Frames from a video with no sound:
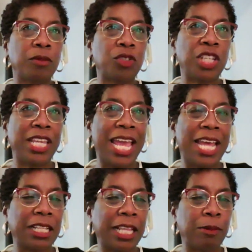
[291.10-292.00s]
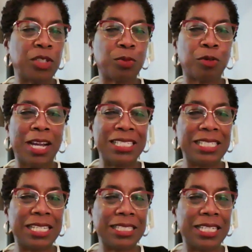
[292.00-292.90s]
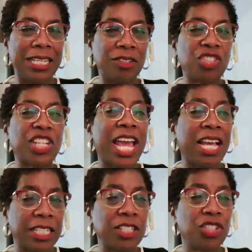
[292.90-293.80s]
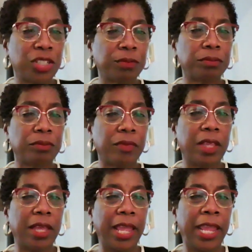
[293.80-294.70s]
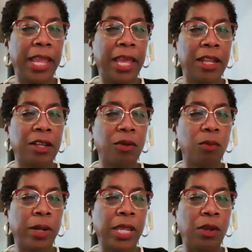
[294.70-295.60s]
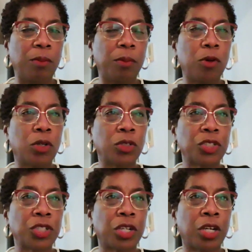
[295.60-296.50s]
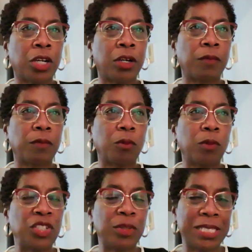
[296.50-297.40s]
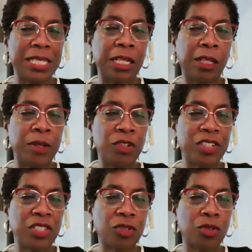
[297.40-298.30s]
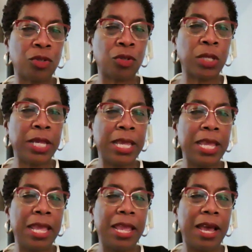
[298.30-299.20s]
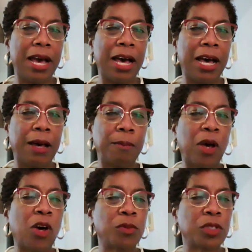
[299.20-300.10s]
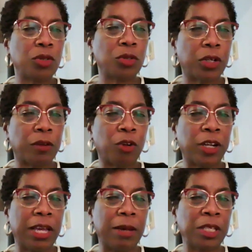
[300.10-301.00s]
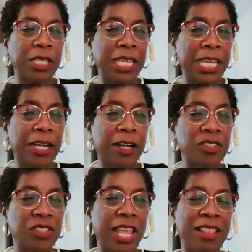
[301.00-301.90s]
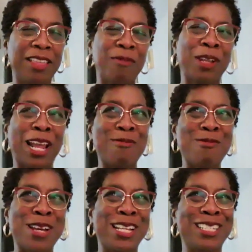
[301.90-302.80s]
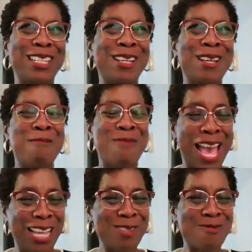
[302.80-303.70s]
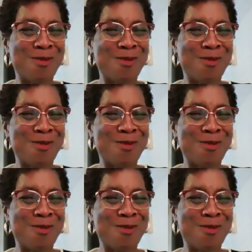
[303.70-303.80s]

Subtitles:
she had a language processing challenge, and we pulled her when she was in elementary school homeschooled her for a couple of years. And then when I went back to